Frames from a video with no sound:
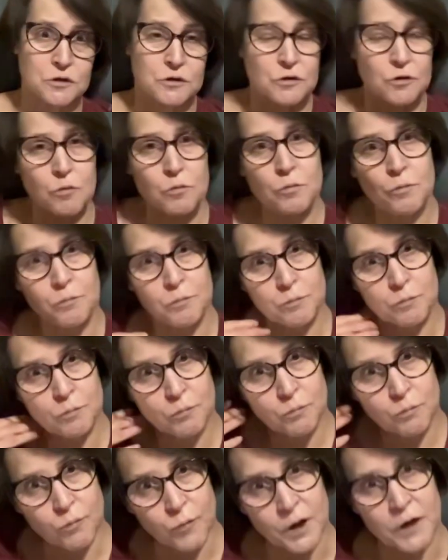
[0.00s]
So
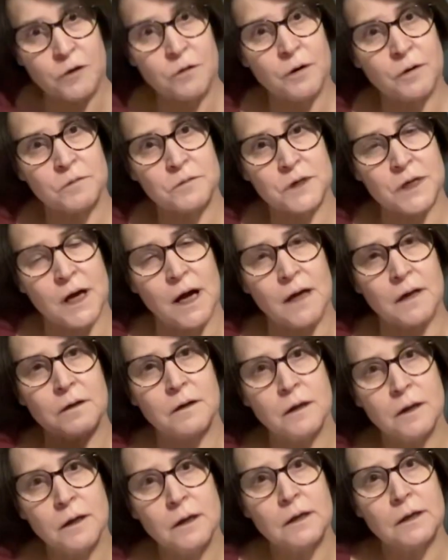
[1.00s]
when you're outside,
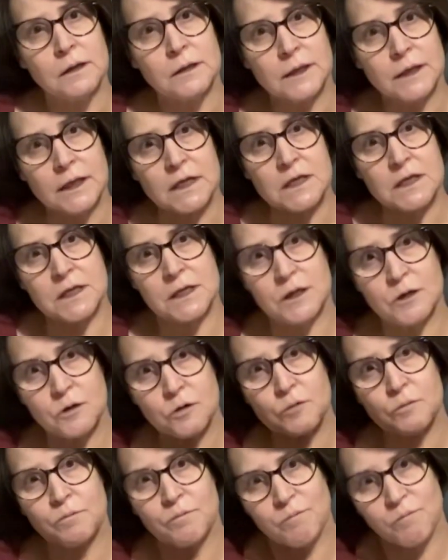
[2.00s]

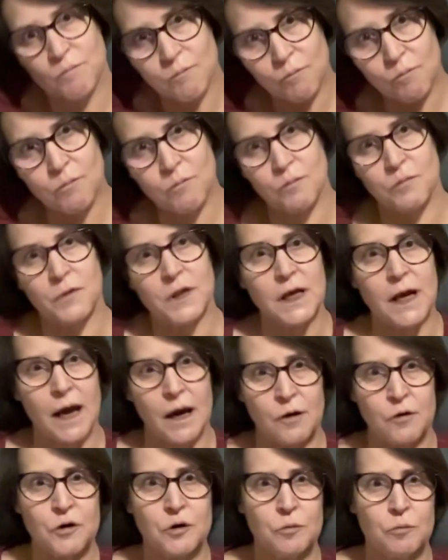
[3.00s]
consider the air you